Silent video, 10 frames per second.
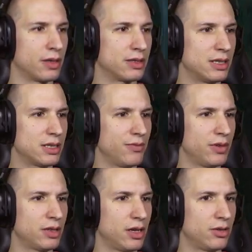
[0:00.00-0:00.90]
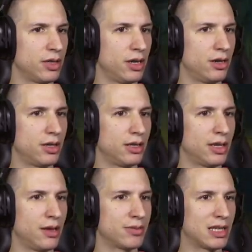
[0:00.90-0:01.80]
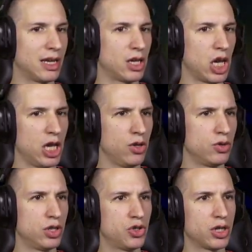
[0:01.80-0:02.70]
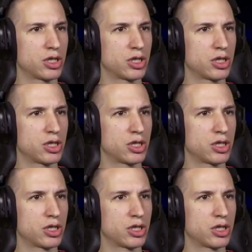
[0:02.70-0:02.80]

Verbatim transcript: Is there something down there that the game's like, hey, you need to